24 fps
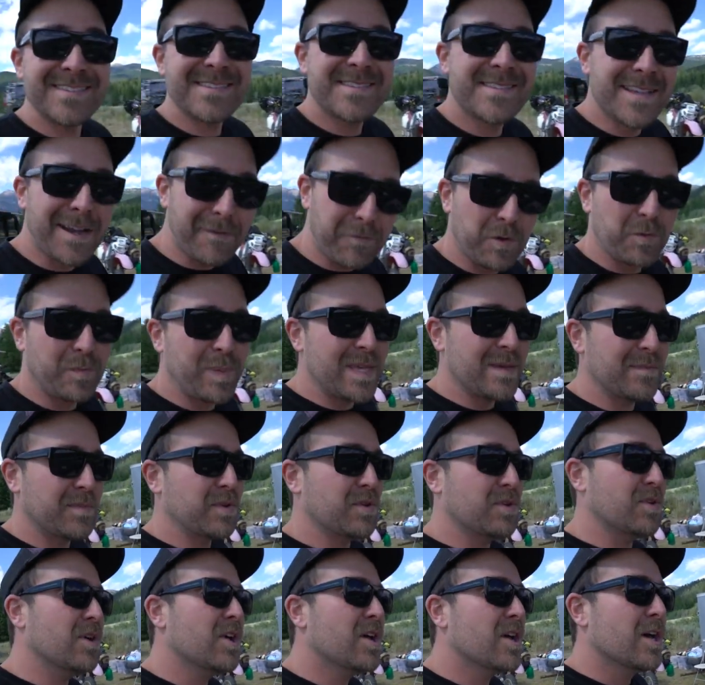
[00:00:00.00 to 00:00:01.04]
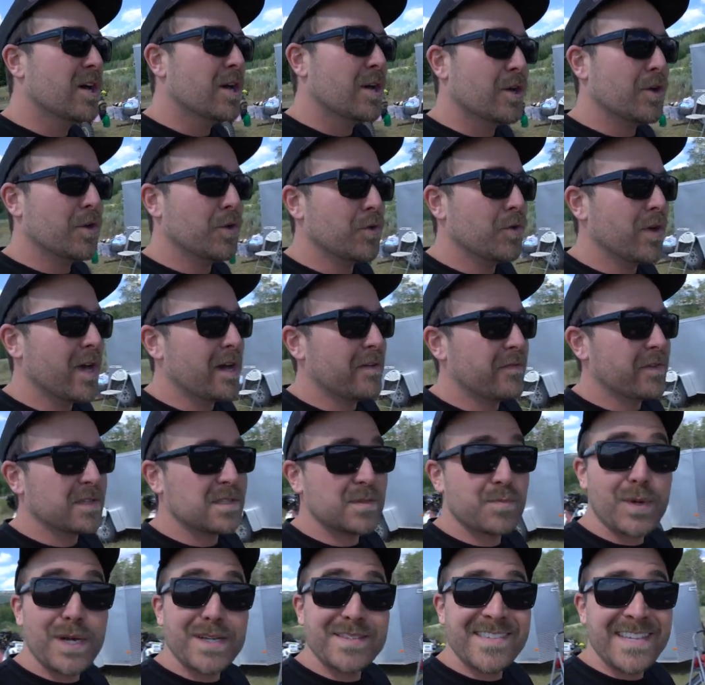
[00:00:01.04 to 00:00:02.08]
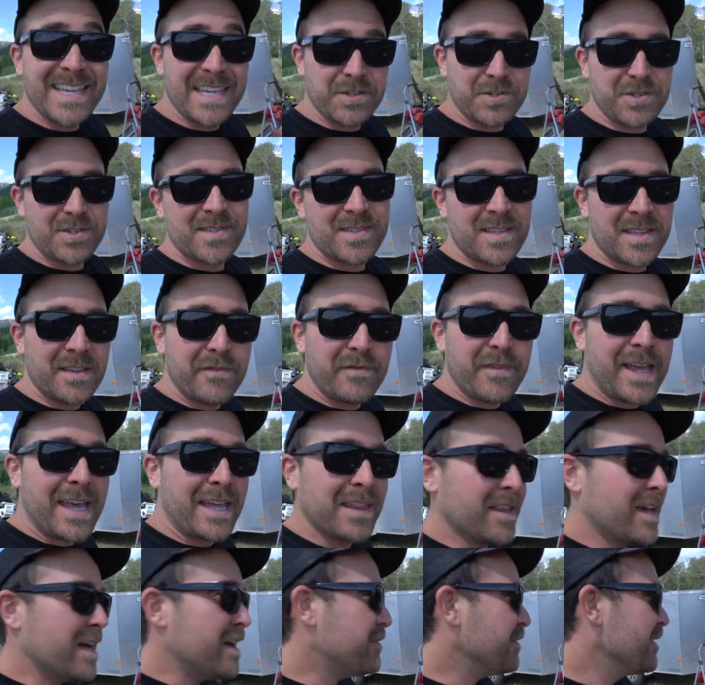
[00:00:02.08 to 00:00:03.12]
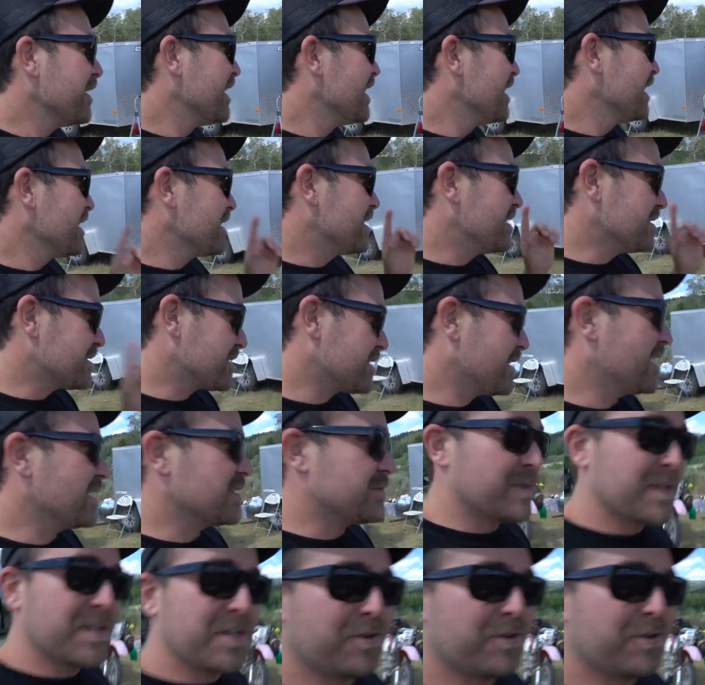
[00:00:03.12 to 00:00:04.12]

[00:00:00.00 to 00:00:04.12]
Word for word: several people who have expressed interest in the van life. This guy's been